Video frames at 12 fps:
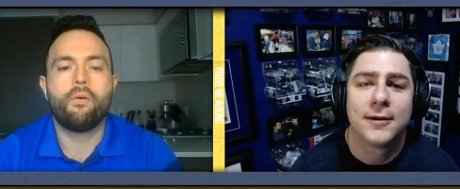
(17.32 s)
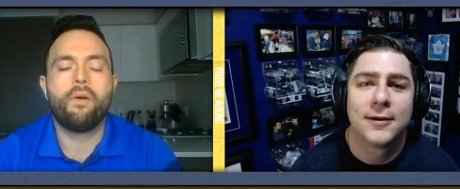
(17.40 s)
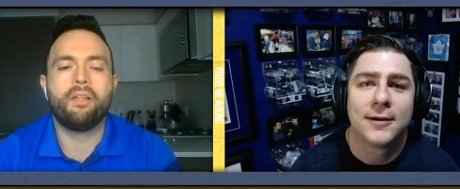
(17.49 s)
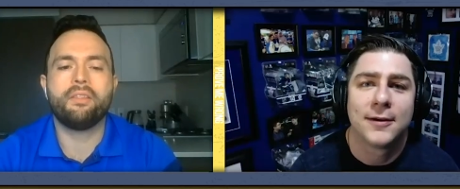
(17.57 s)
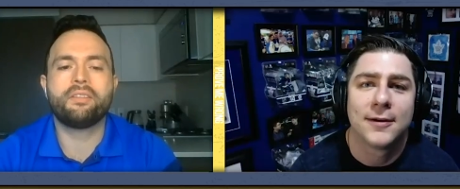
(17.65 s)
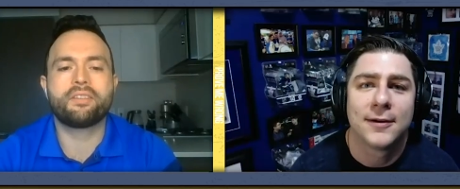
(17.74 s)

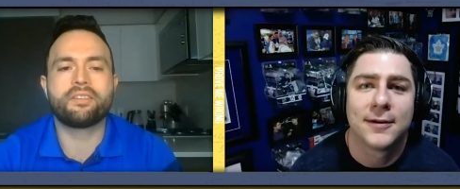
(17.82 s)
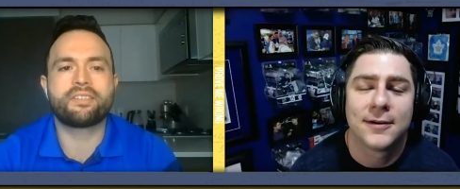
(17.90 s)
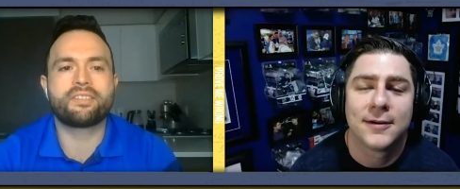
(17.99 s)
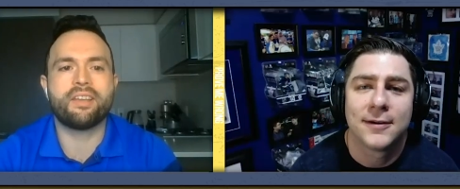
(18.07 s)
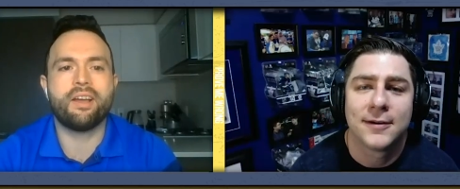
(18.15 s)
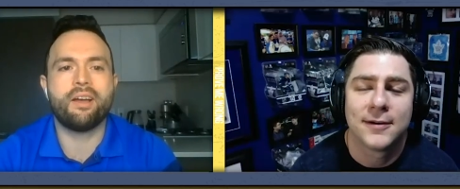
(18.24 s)
Speaker 1: Well, this
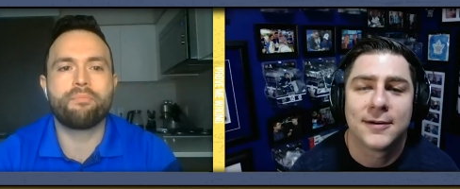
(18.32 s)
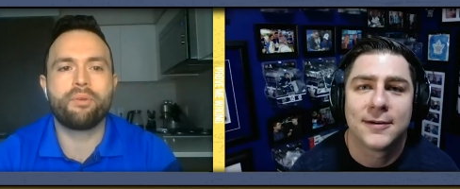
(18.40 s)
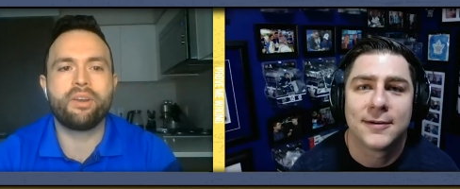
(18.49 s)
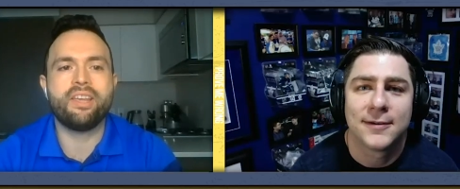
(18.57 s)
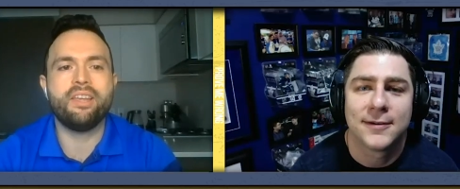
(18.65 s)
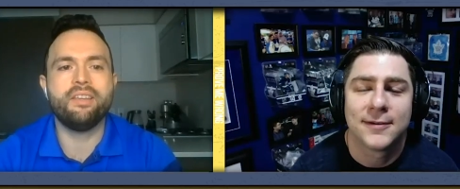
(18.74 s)
is uh,
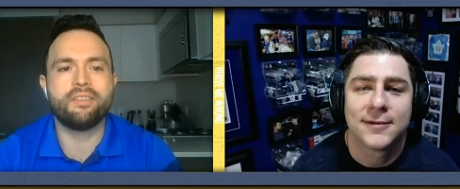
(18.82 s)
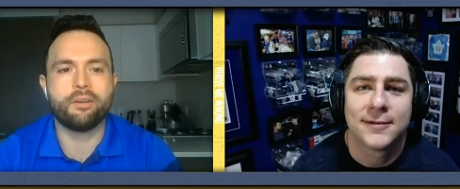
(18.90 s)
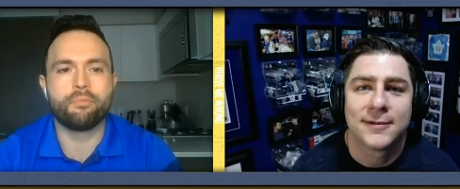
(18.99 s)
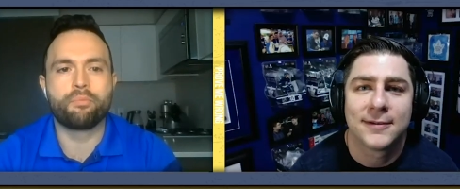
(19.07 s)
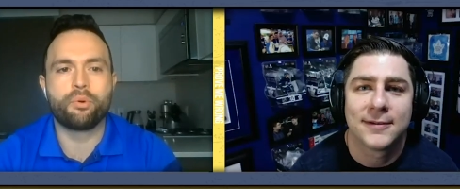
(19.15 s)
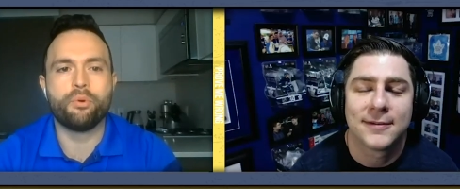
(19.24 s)
pretty easy to
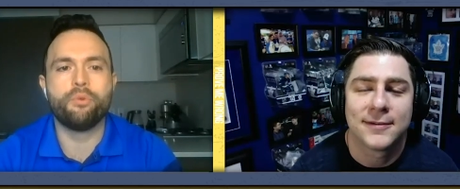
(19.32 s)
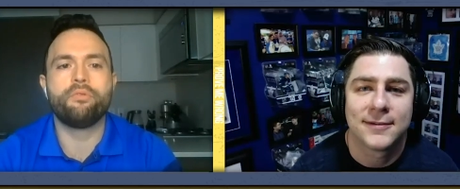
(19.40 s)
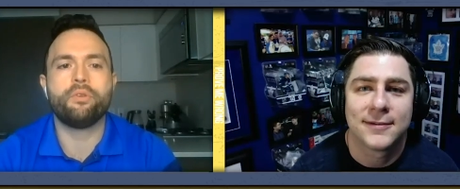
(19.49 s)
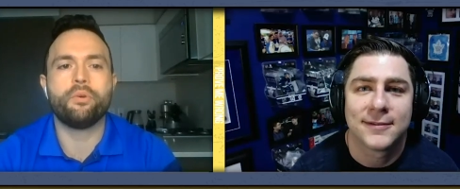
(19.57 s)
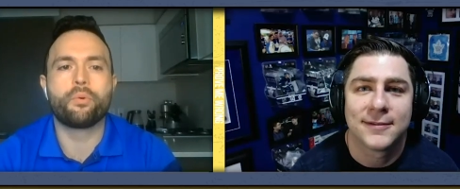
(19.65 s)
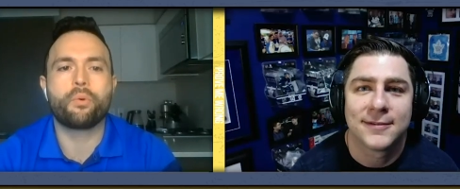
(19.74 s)
prove
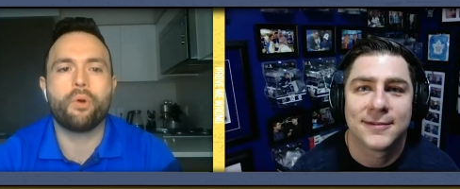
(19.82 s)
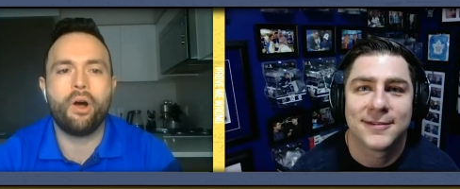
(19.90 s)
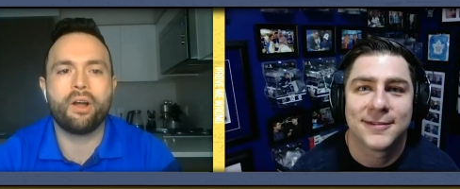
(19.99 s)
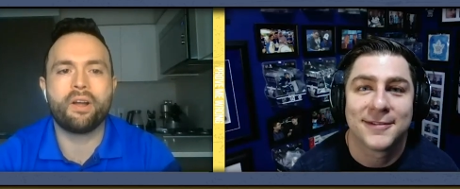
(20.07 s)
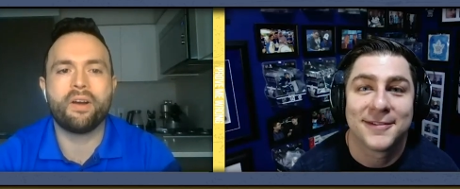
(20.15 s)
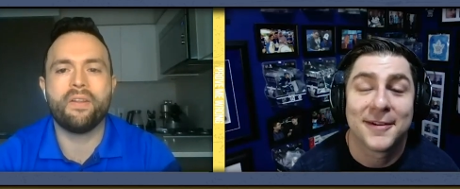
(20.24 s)
you
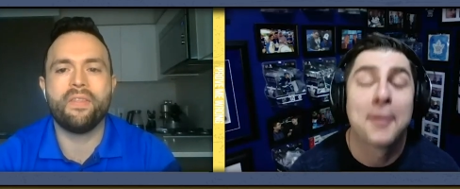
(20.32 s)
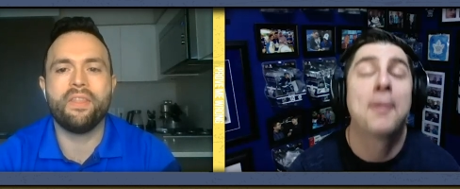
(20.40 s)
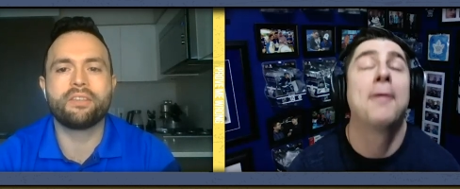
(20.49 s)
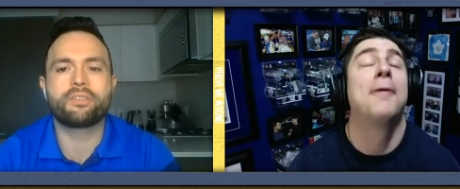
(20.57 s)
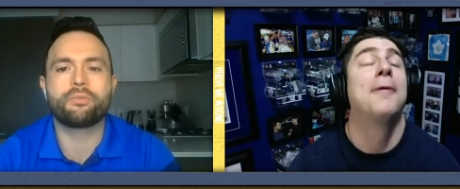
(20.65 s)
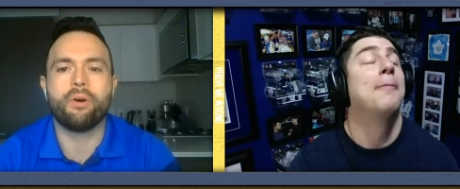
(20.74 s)
wrong on
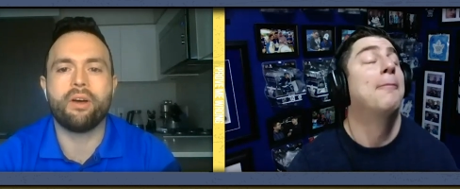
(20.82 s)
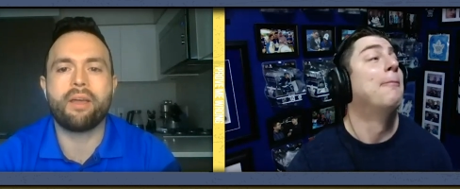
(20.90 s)
this one.